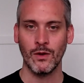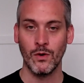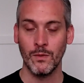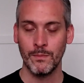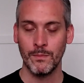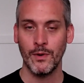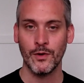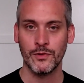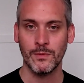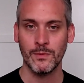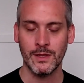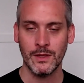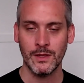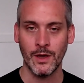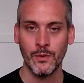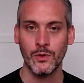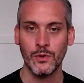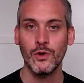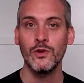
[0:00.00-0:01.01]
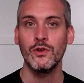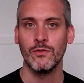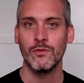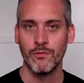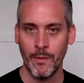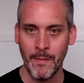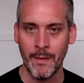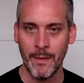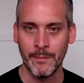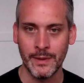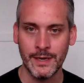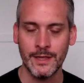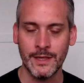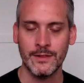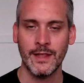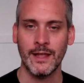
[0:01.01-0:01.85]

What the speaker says: or possibly could have remembered his